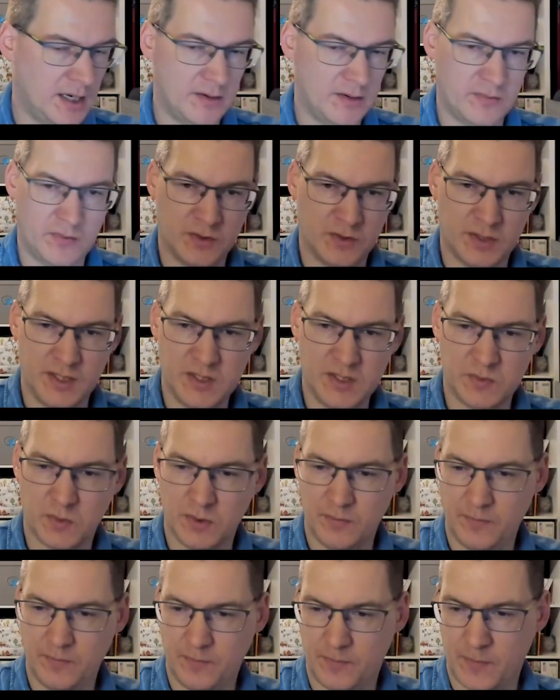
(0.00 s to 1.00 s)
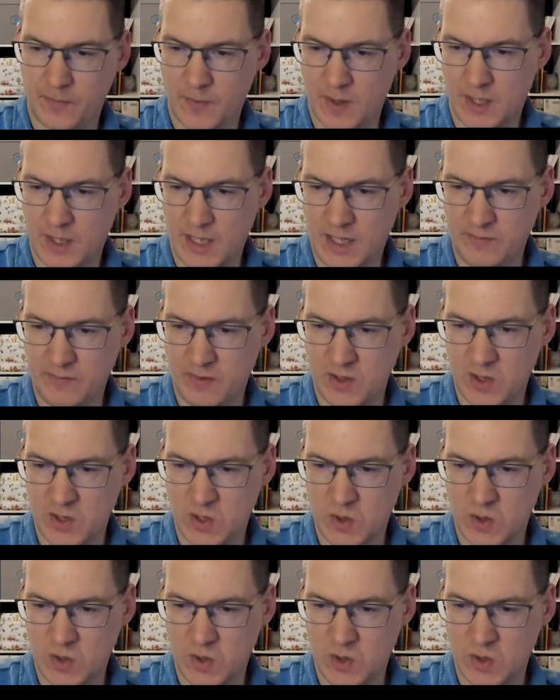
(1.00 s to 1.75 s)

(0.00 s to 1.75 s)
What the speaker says: For this one, I will